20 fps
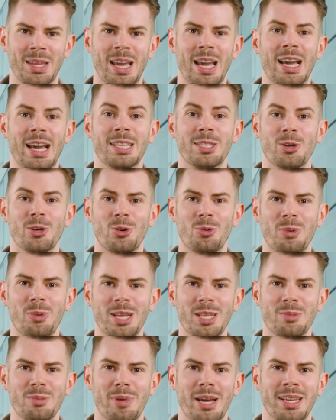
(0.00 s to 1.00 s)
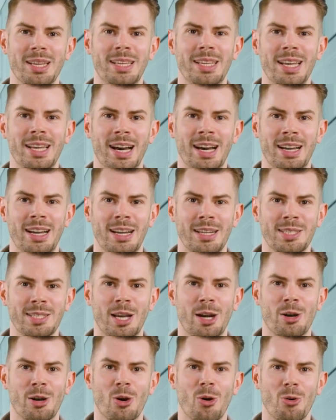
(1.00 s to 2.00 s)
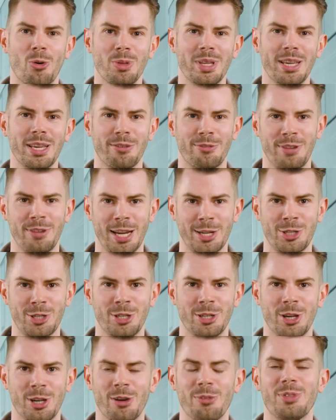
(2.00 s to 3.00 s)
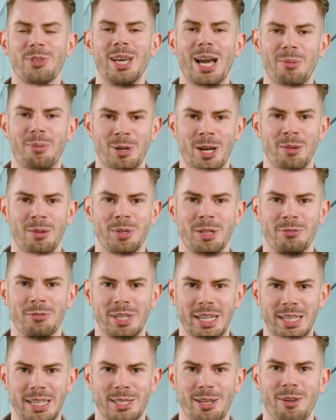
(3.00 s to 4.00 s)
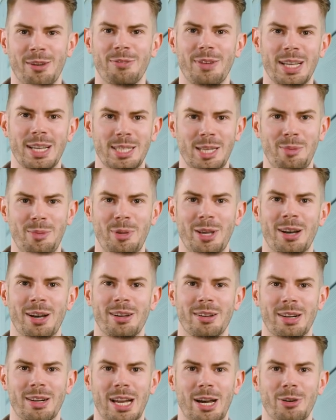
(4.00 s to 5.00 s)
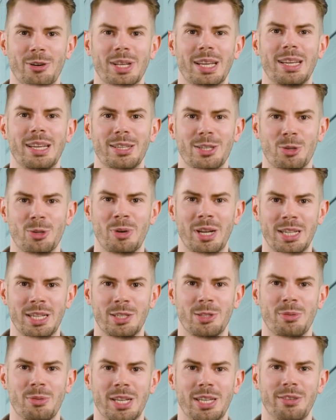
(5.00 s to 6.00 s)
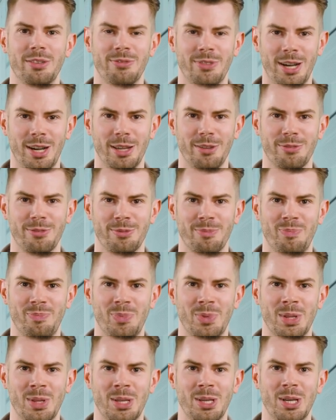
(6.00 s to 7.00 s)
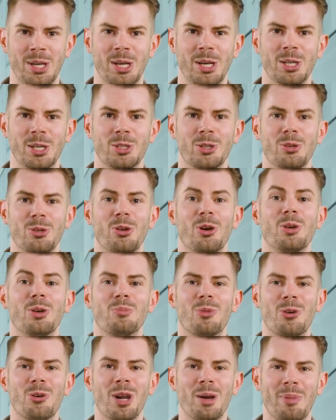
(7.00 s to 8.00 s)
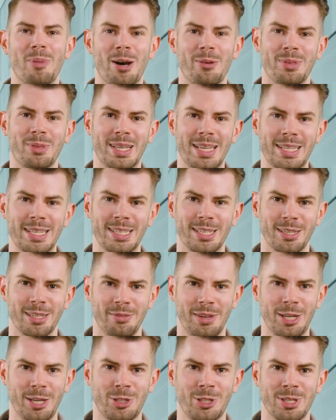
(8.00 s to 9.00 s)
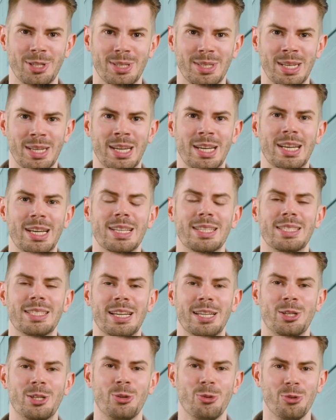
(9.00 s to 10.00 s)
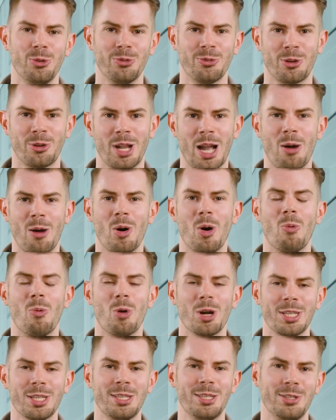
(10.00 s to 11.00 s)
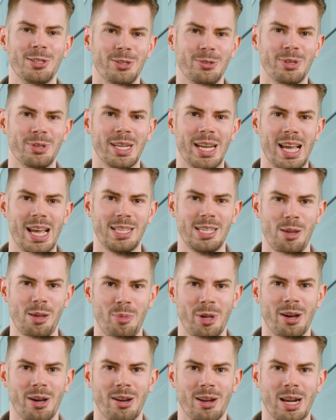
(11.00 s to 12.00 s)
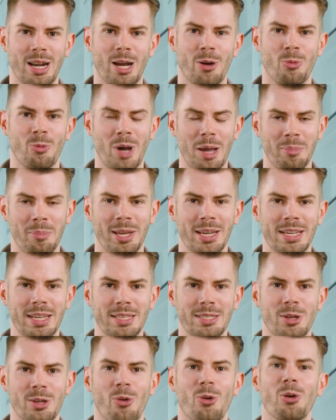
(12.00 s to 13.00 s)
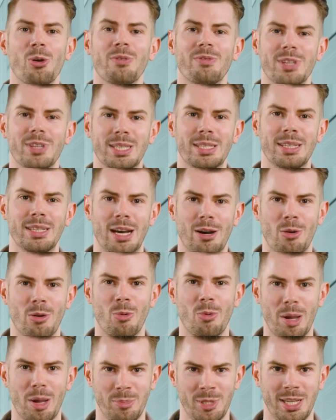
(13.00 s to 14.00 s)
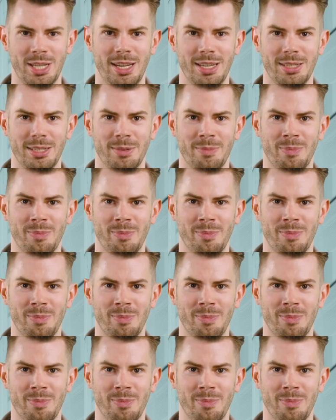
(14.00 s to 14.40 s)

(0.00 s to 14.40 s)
As always, my key highlights are only a fraction of the upcoming release of SAP HANA Cloud in 2025. To learn more about these innovations, stay tuned for our What's New in SAP HANA Cloud webcast or visit our website.